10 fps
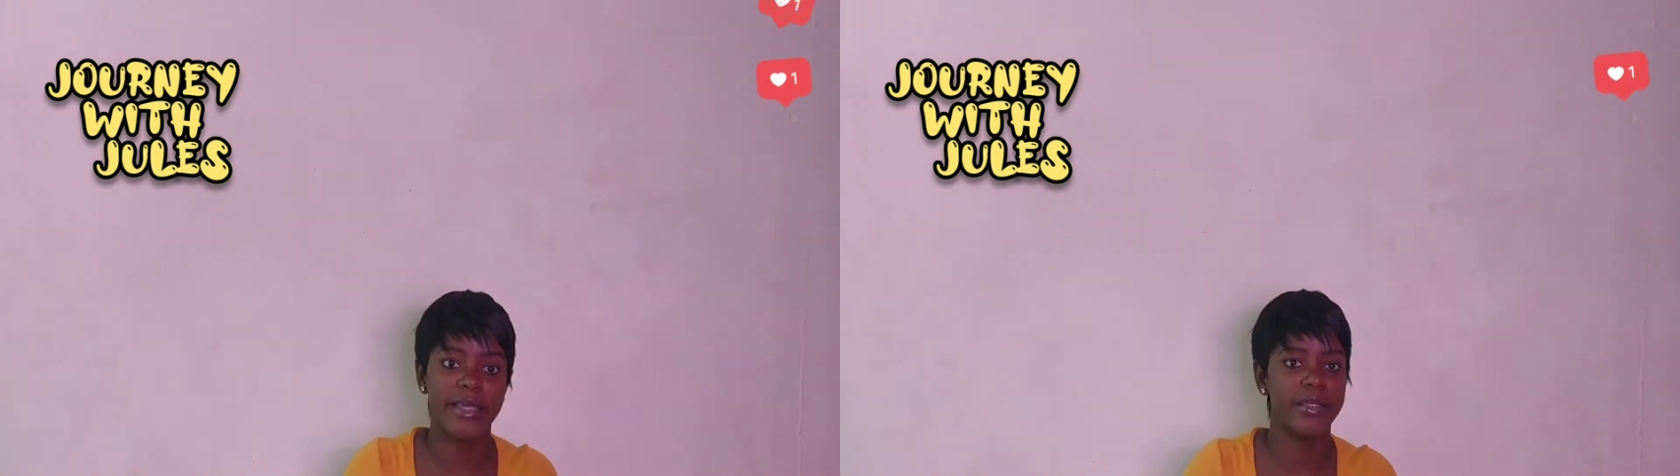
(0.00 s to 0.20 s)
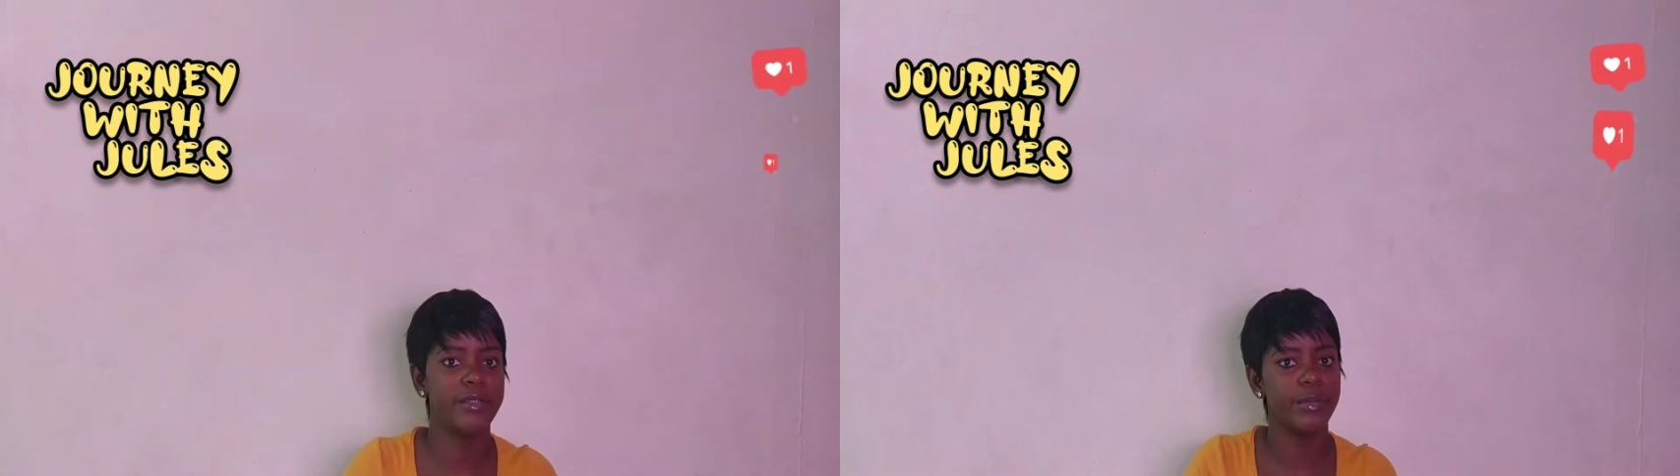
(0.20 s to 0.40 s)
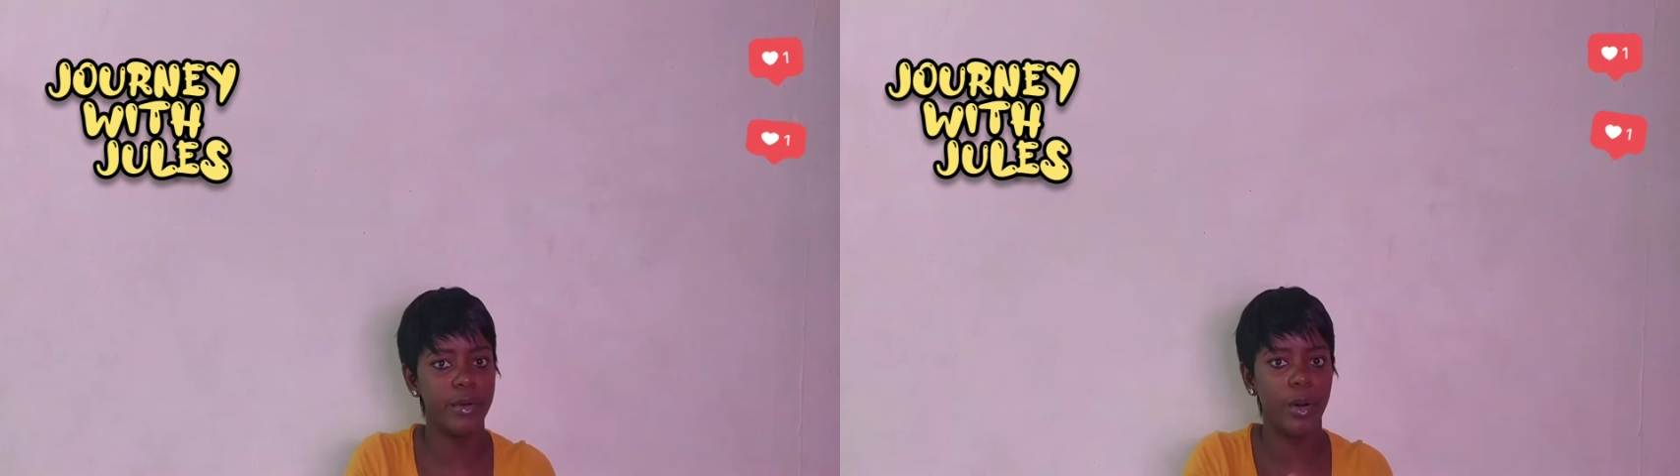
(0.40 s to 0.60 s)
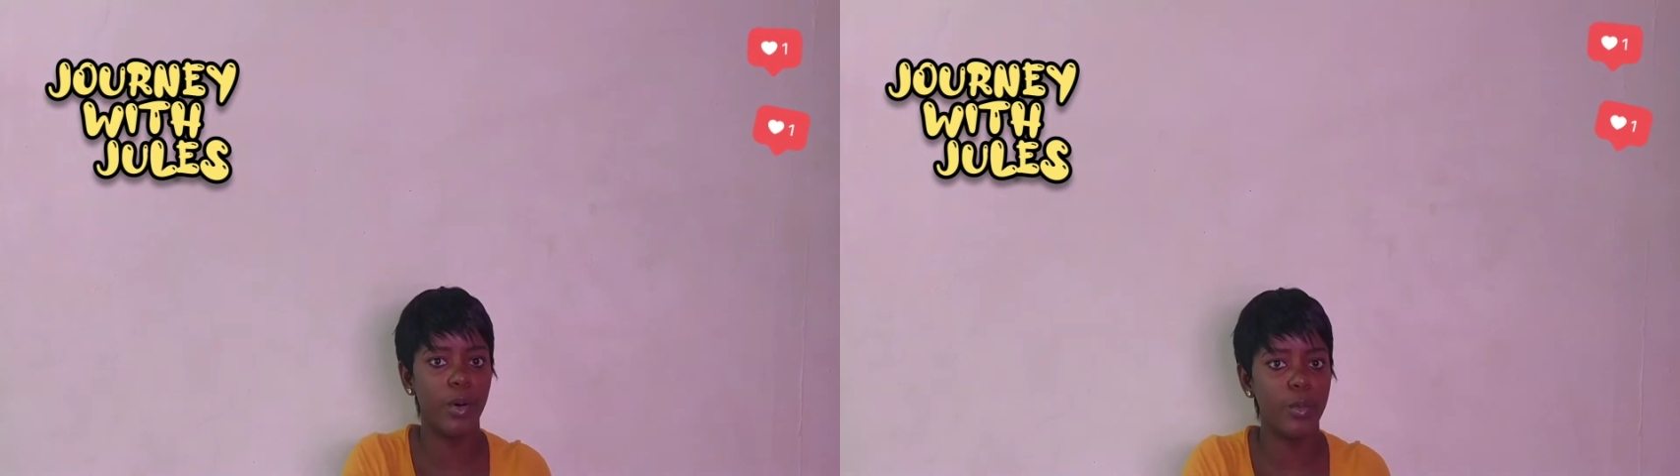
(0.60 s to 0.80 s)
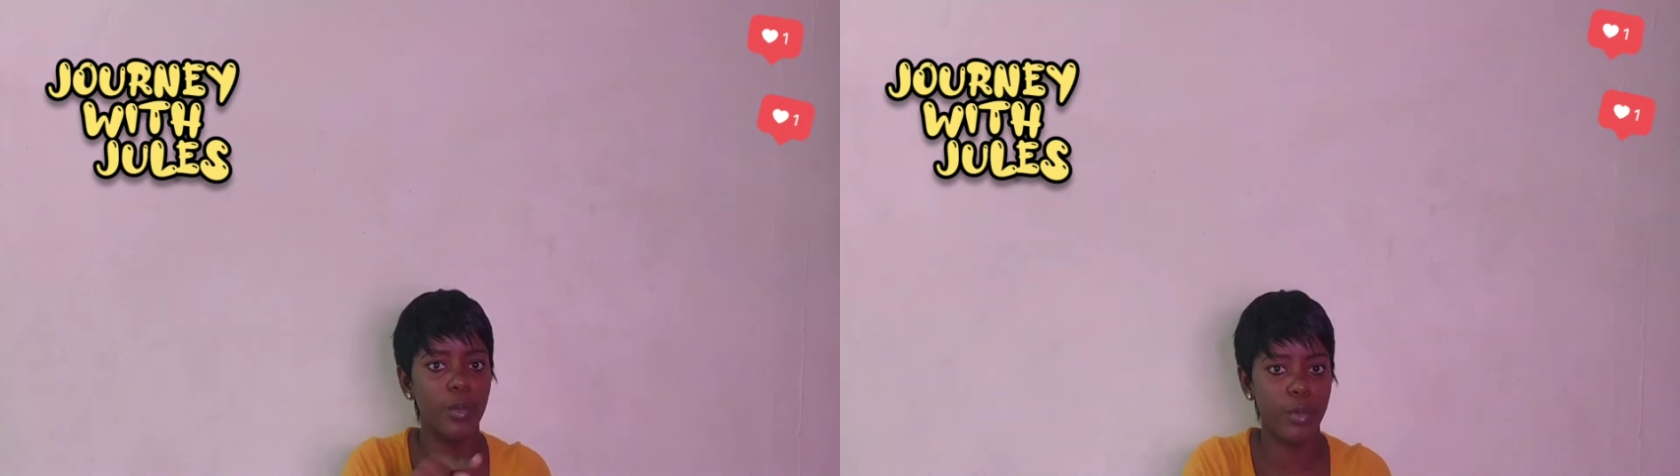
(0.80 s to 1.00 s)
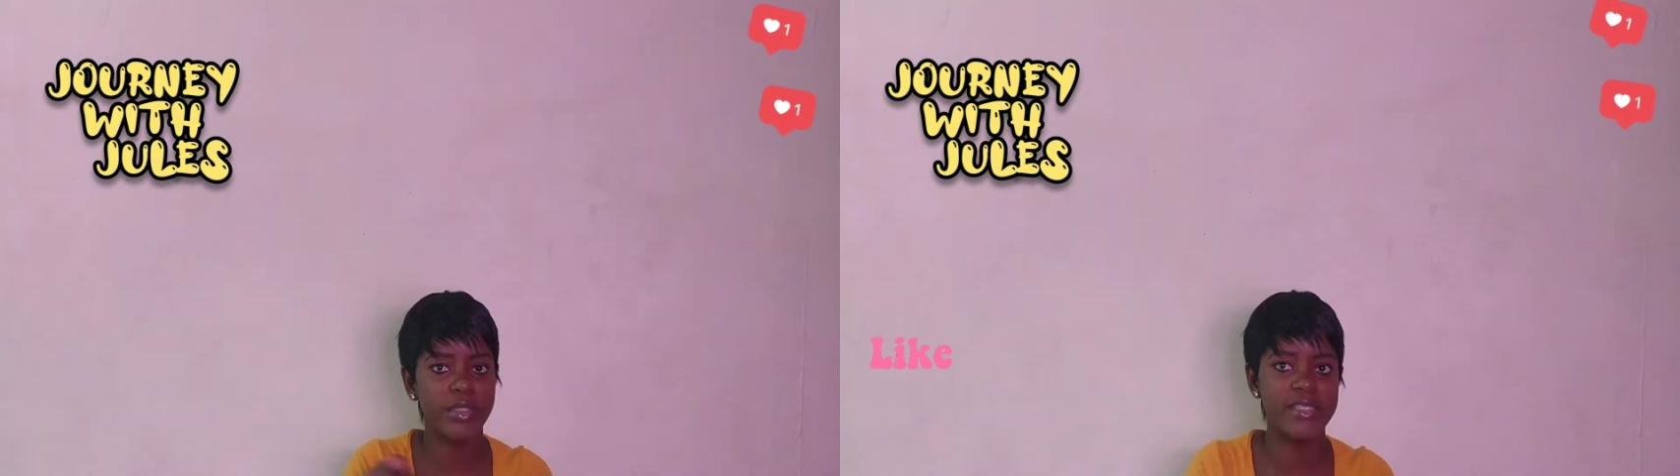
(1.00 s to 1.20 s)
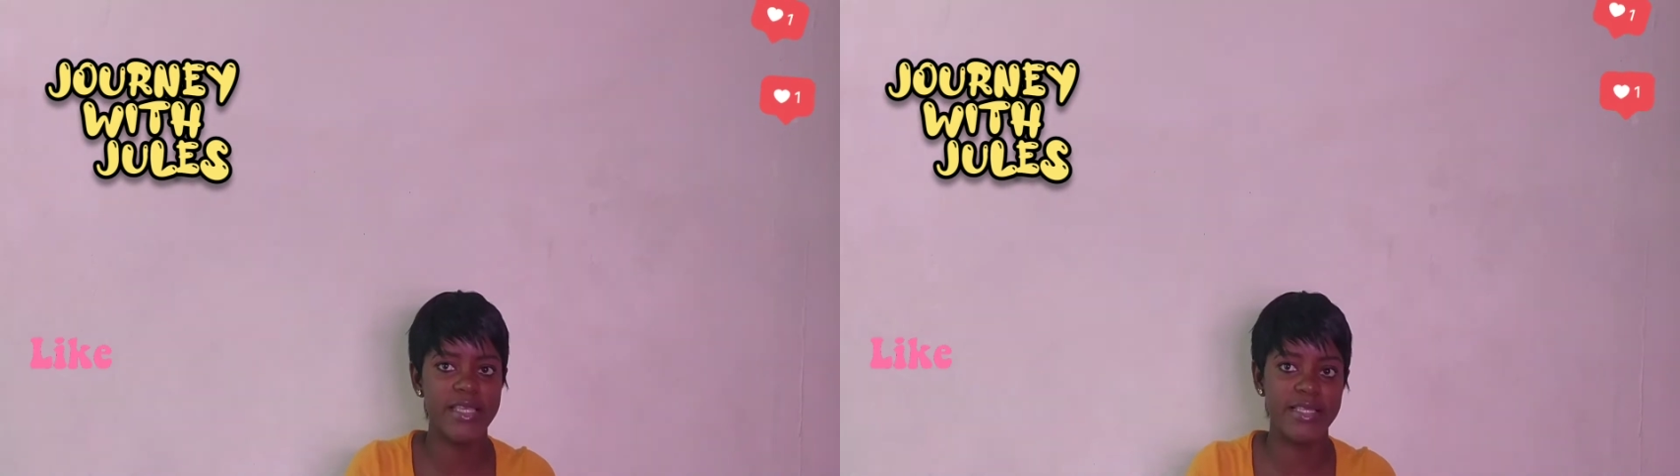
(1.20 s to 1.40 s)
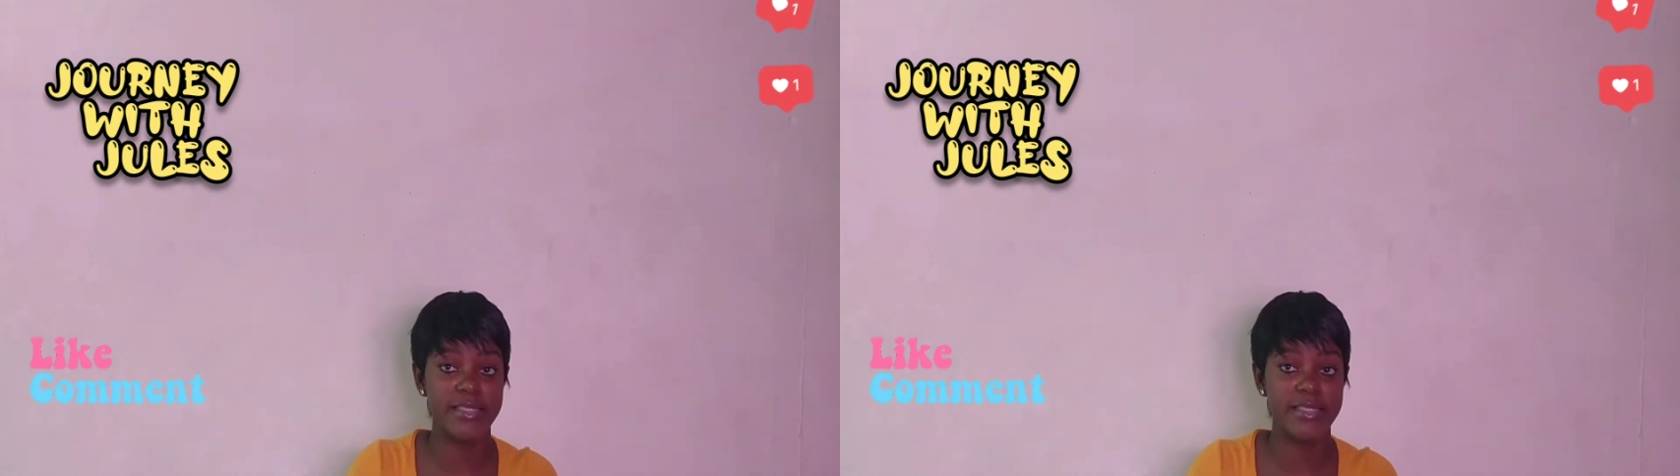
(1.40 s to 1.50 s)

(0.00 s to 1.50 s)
You know how courts is.